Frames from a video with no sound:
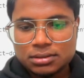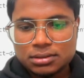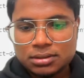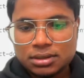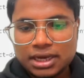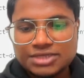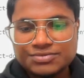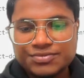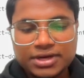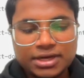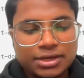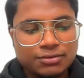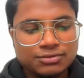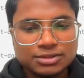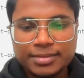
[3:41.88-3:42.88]
as we are
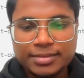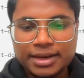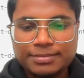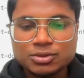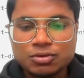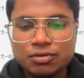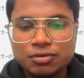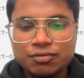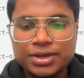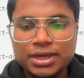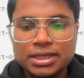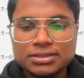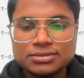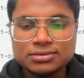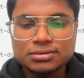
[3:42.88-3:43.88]
using map, so we
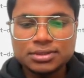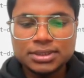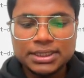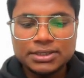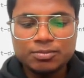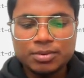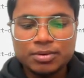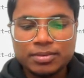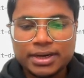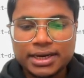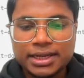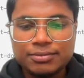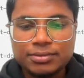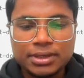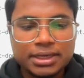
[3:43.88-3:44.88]
also need to provide
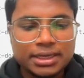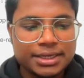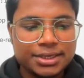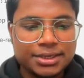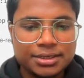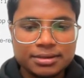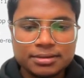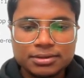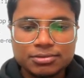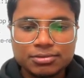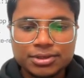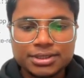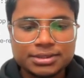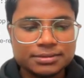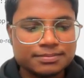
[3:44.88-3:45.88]
a unique key to
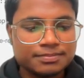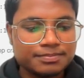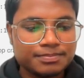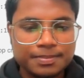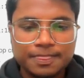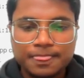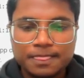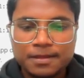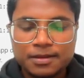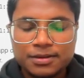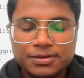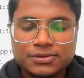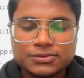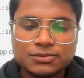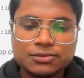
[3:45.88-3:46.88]
it.
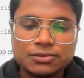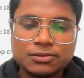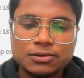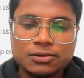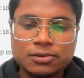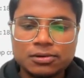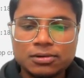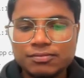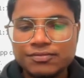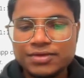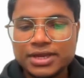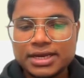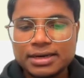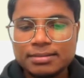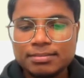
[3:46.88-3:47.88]
So we
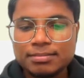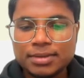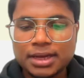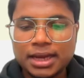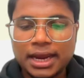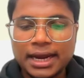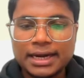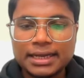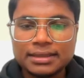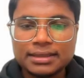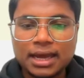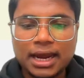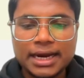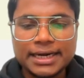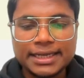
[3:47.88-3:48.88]
can add the
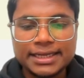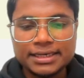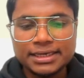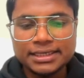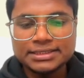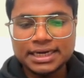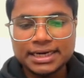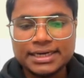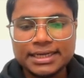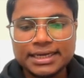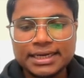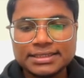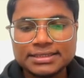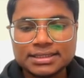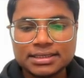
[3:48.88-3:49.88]
id, its id
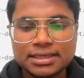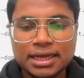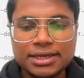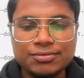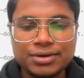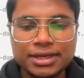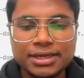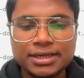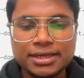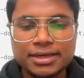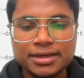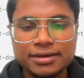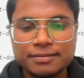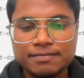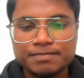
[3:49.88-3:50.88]
as the unique key
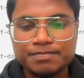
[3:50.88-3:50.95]
here,